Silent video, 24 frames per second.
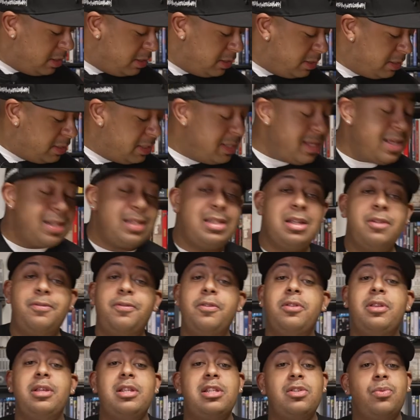So that's it for
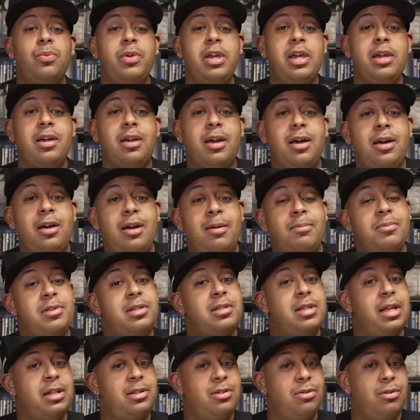this week.
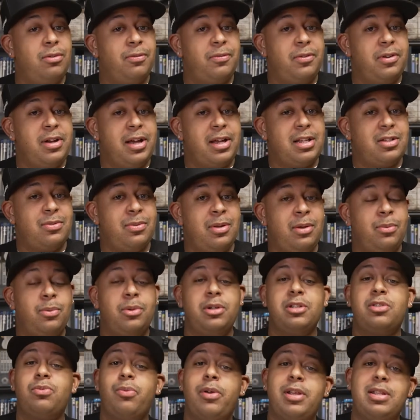Stay tuned for next week where
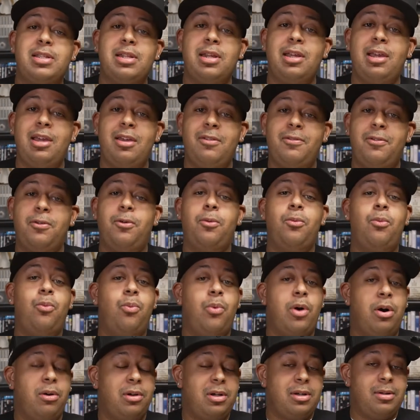it's Resident Evil
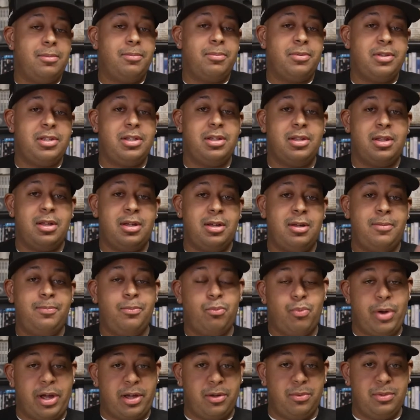Welcome to the
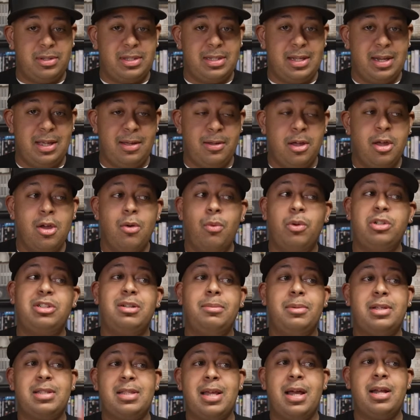Raccoon City, which I'm
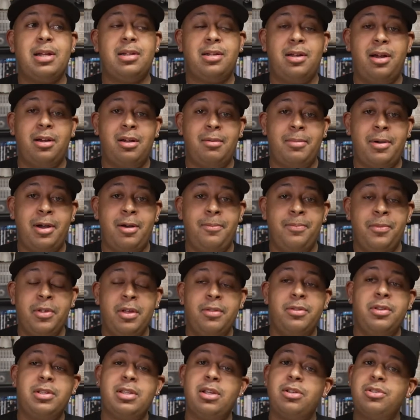excited to talk about.
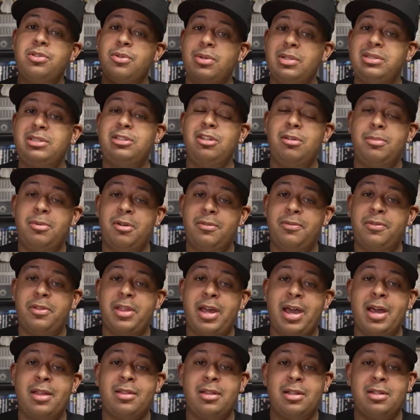There's also a steelbook for
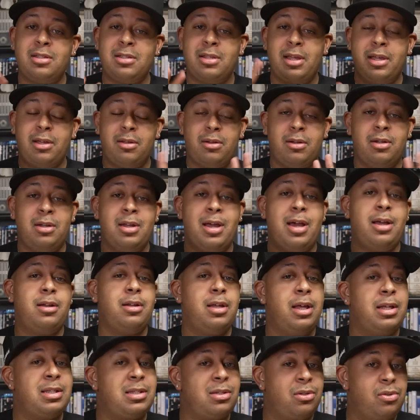that that's like not
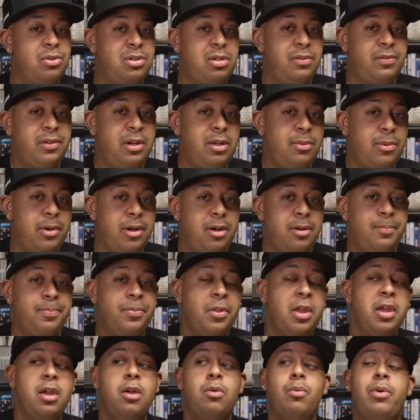exclusive anywhere.
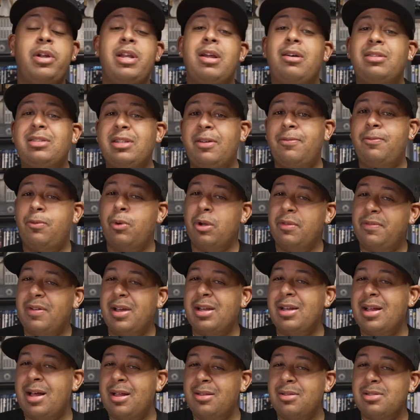Right now it's like
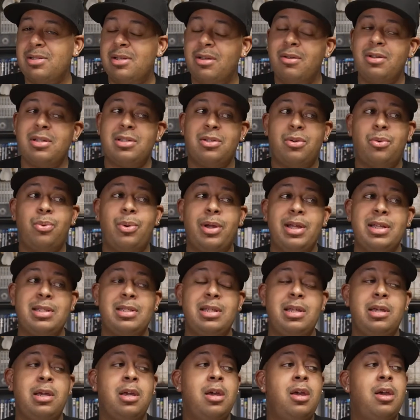$45 though, it's
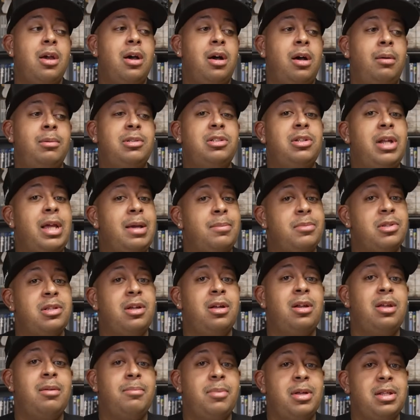crazy. It's on
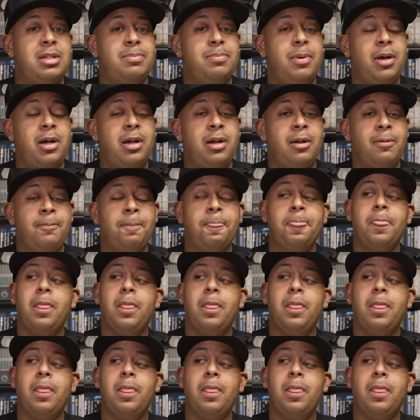Amazon and Best Buy.